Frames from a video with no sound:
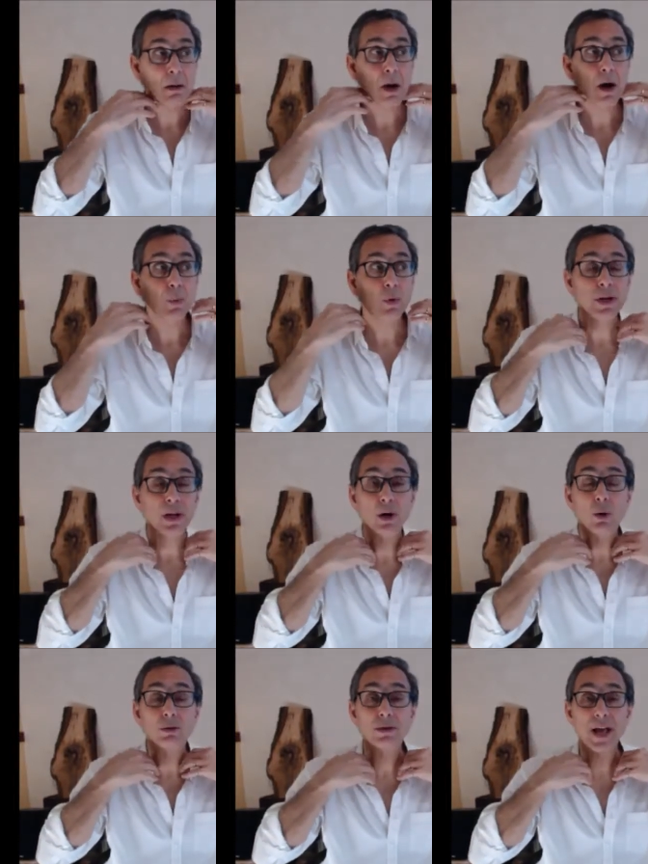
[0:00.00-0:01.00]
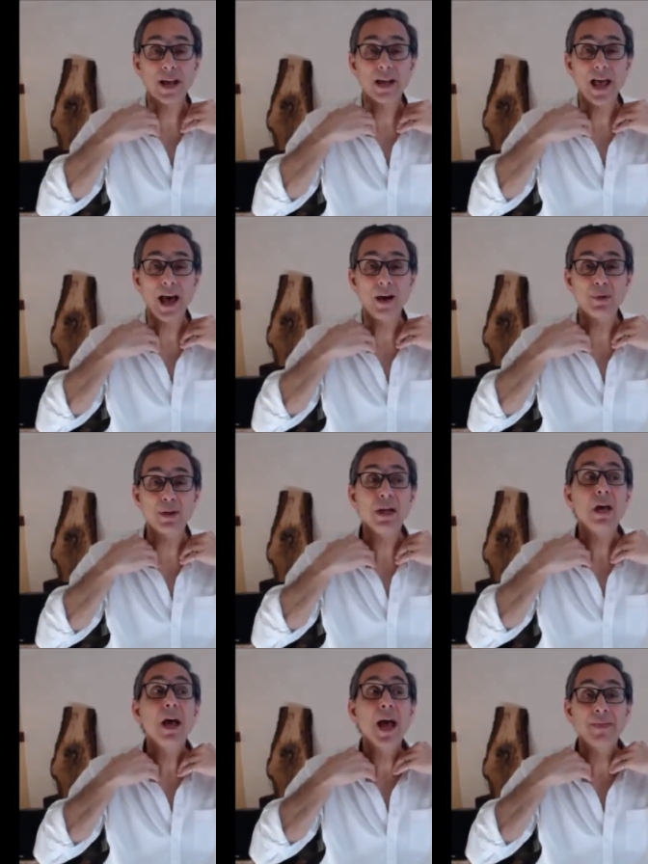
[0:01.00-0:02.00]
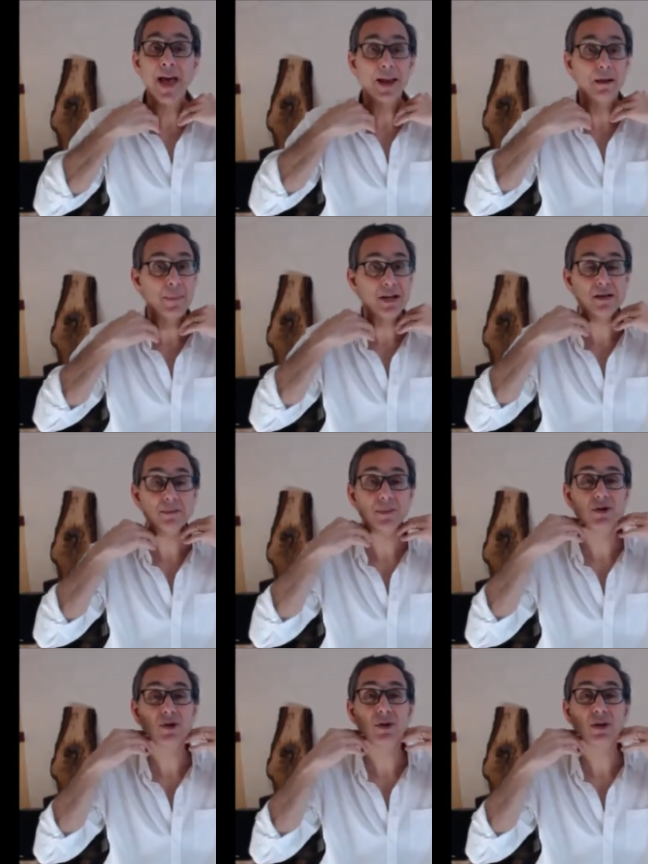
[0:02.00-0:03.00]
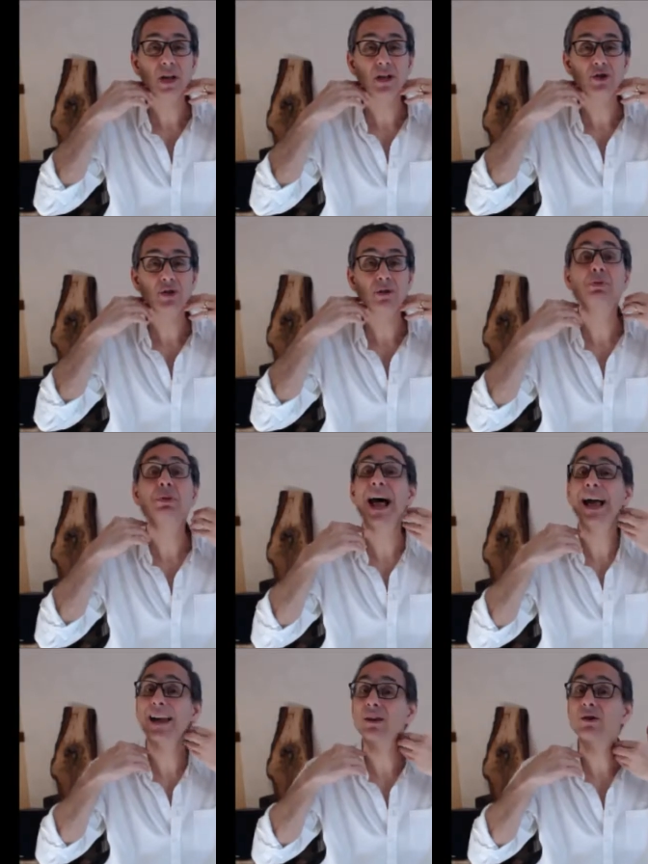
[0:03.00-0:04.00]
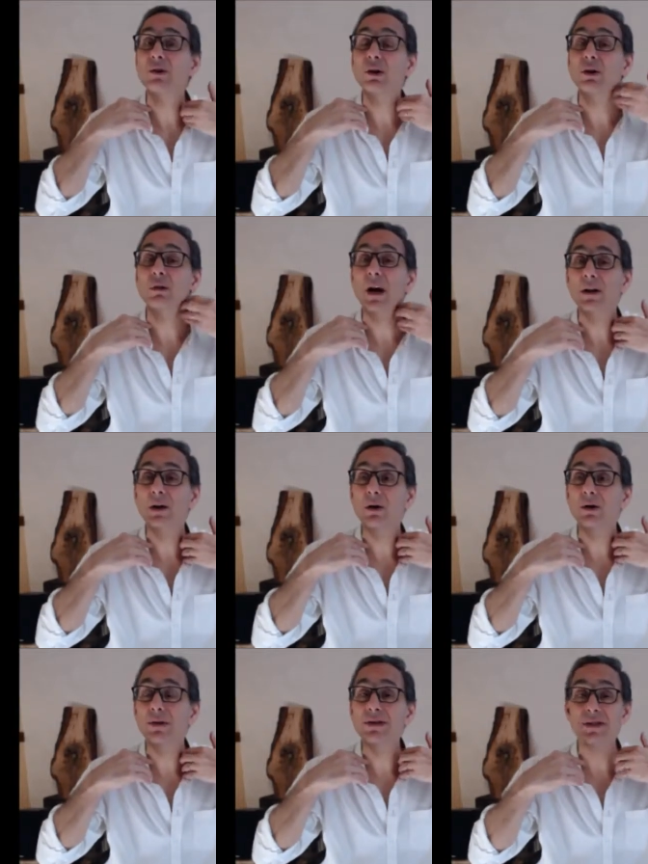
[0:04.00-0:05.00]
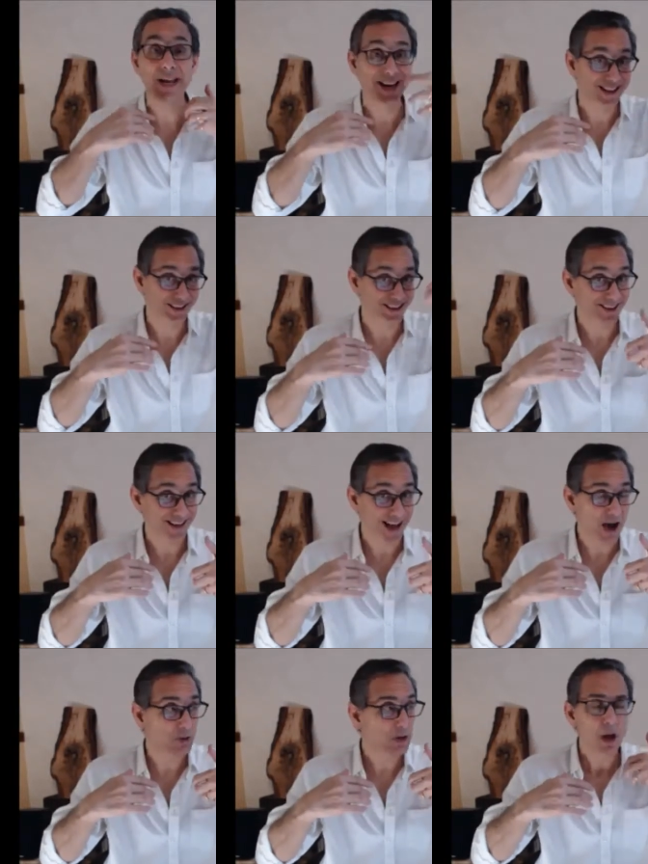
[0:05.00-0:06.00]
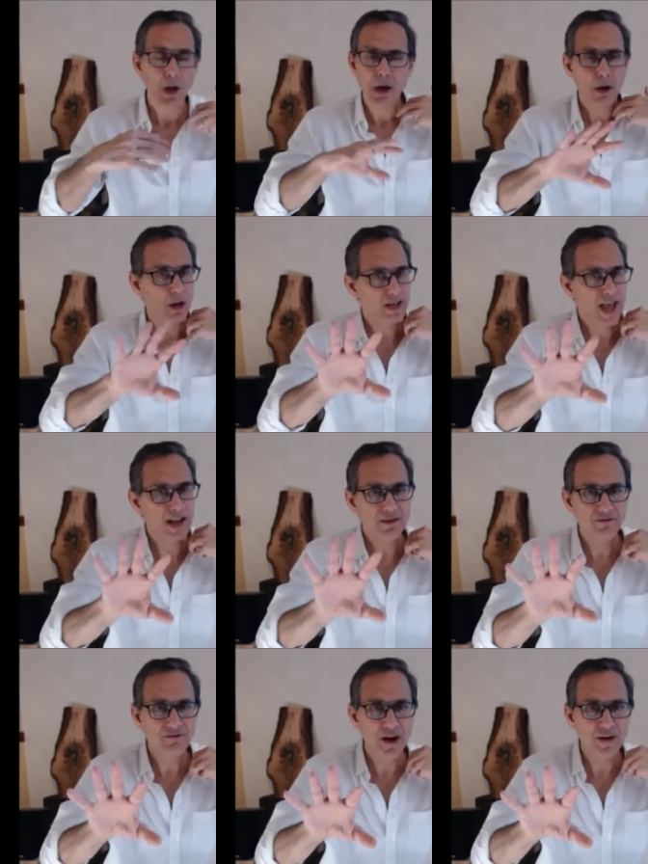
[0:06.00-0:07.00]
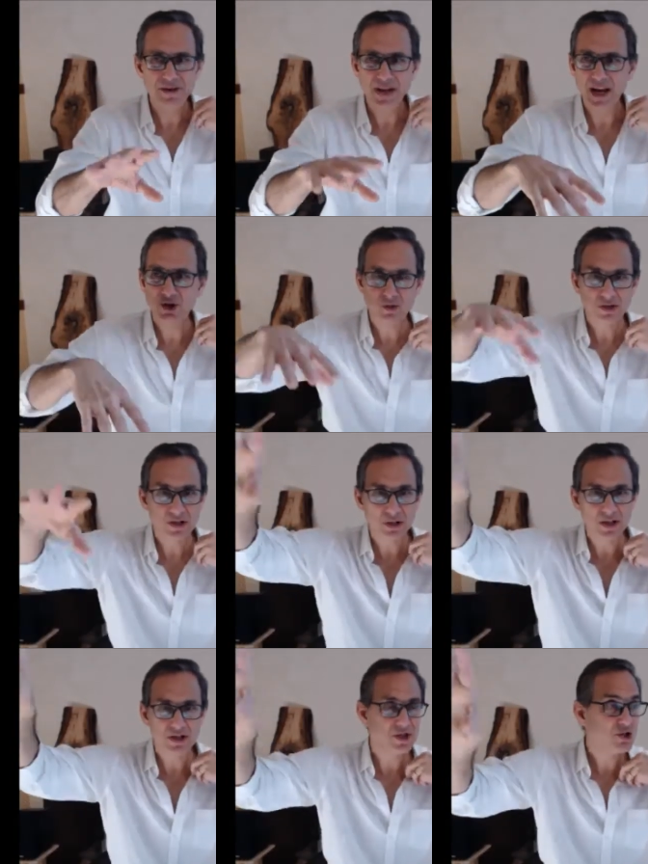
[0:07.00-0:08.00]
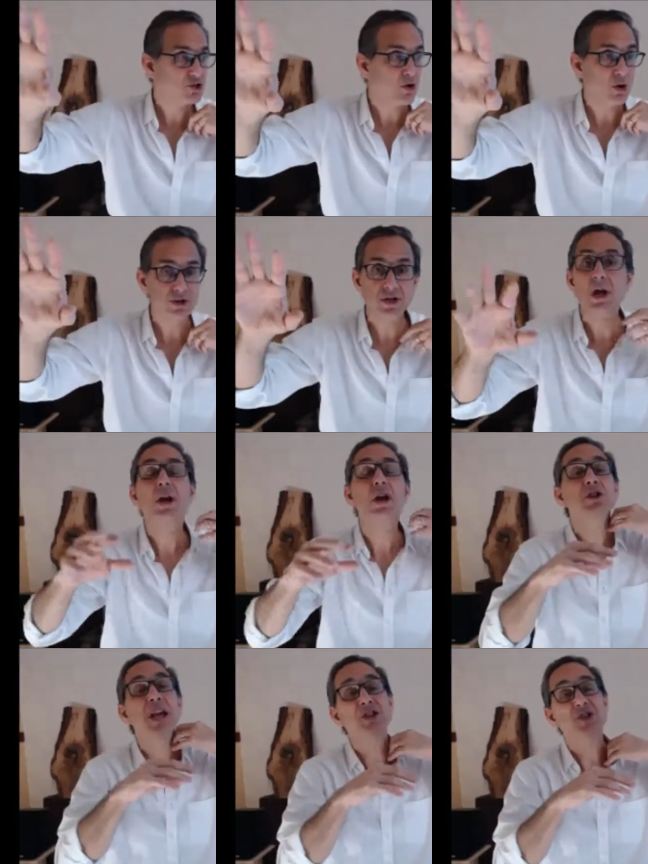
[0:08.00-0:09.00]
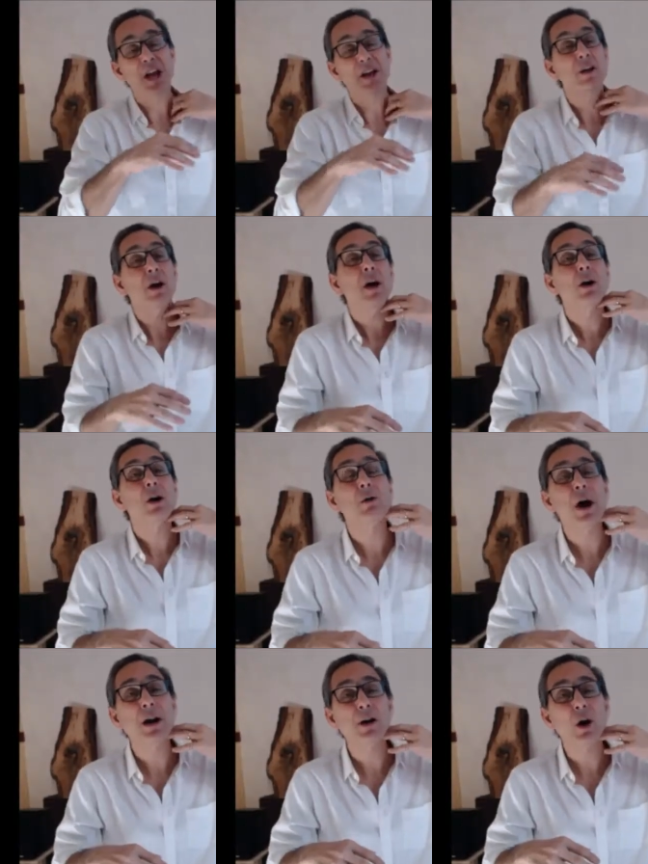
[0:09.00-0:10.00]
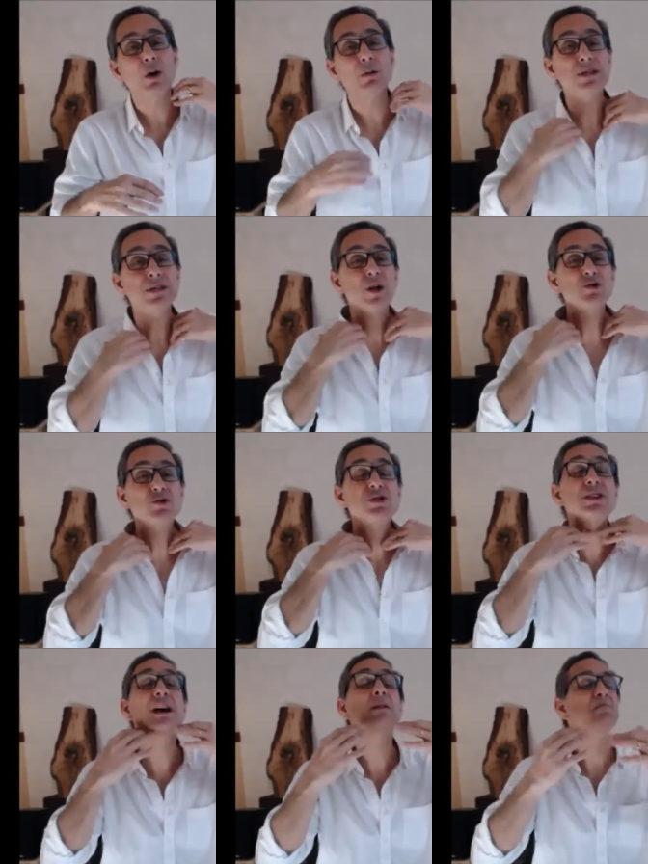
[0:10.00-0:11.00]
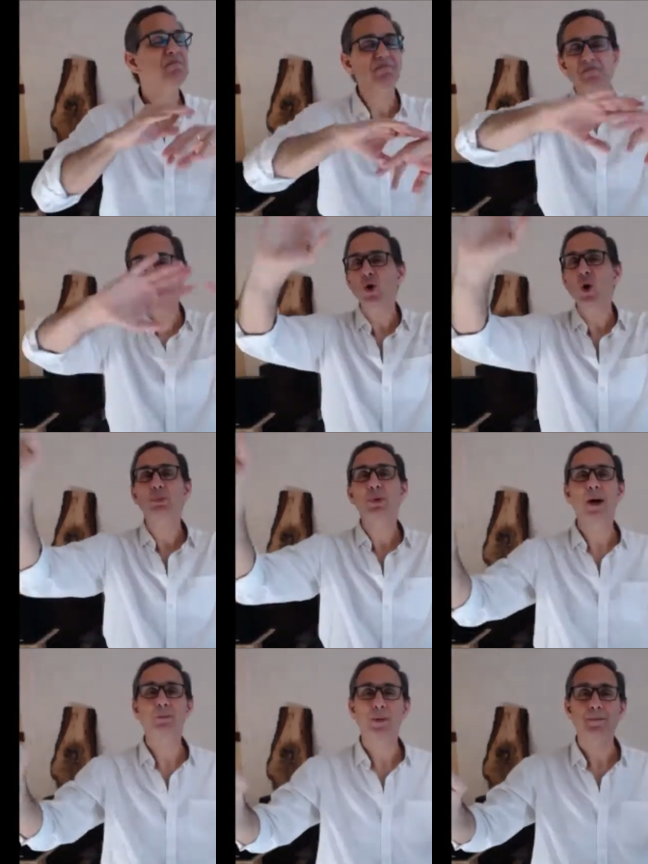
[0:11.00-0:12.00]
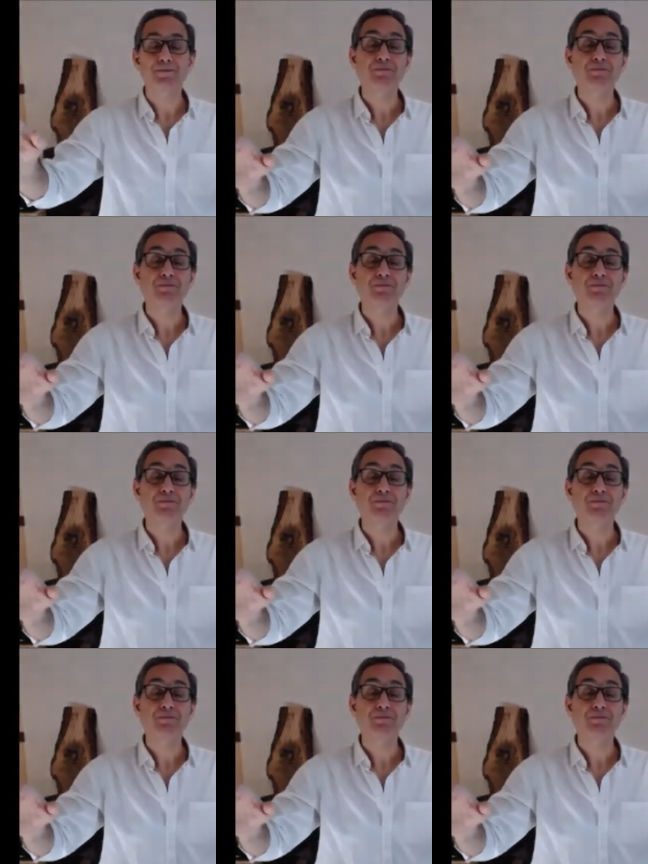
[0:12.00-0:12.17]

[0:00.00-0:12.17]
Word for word: uh, when you get older, that can happen, and that can mess up the circulation. Plaque in your carotid arteries. They clean it out. Again, very dangerous. Leads to strokes. They check carotid arteries, ultrasound no problem.